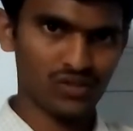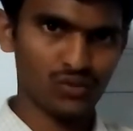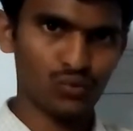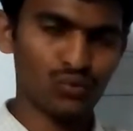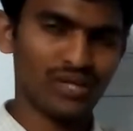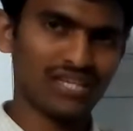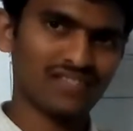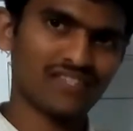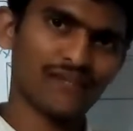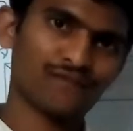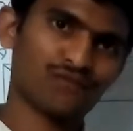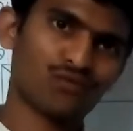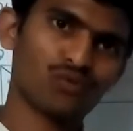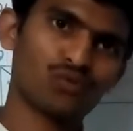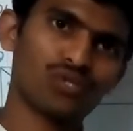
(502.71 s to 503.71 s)
We can
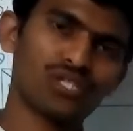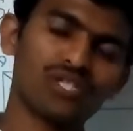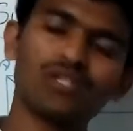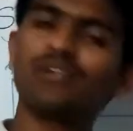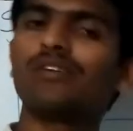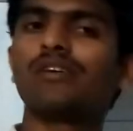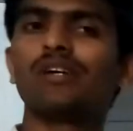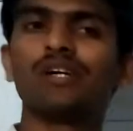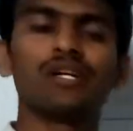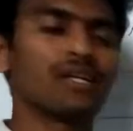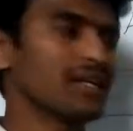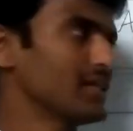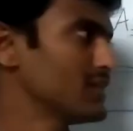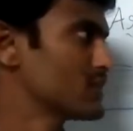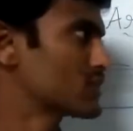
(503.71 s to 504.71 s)
substitute here
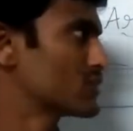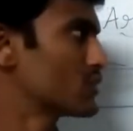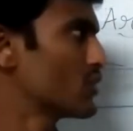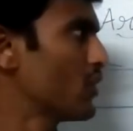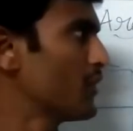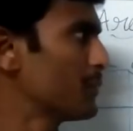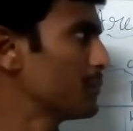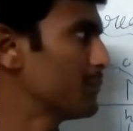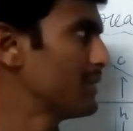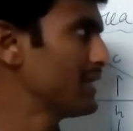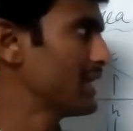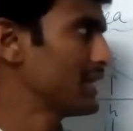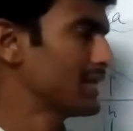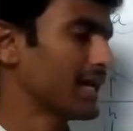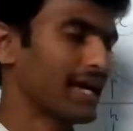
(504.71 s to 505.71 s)
instead of B
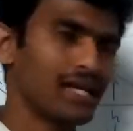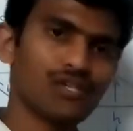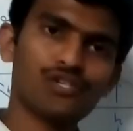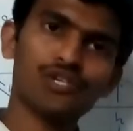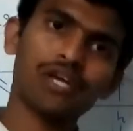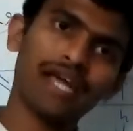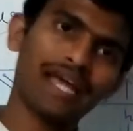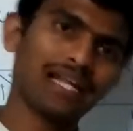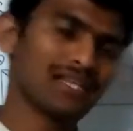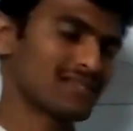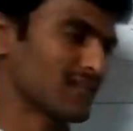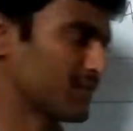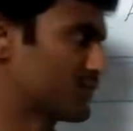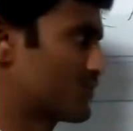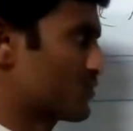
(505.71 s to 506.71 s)
and H, L
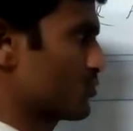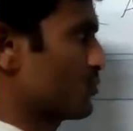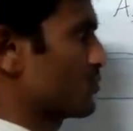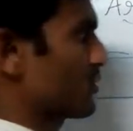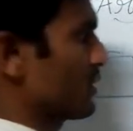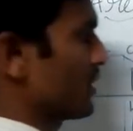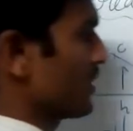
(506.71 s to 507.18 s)
substitute.